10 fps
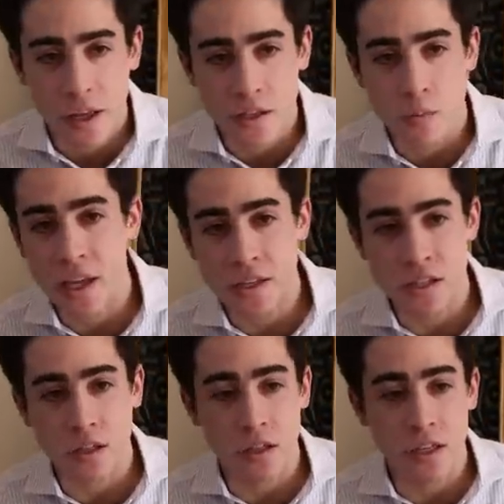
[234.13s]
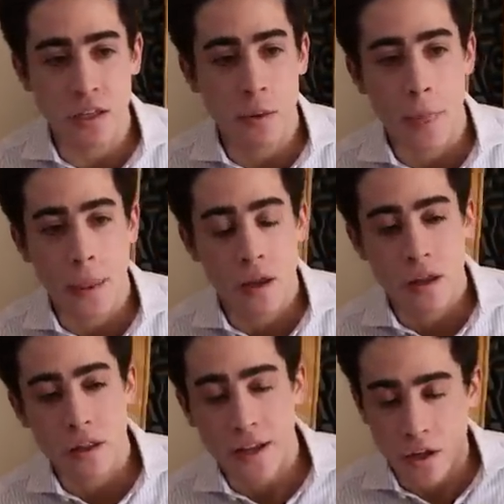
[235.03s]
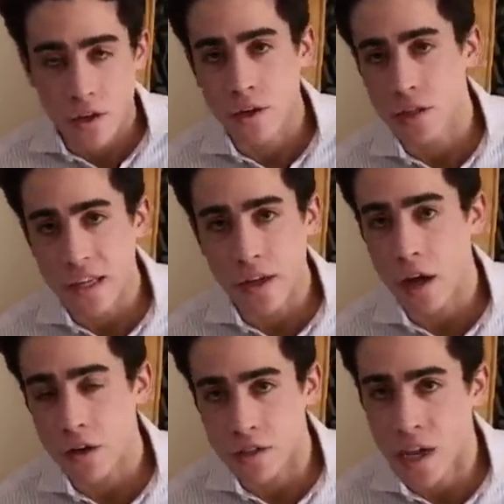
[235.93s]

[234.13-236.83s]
It's basically like a cookie cutter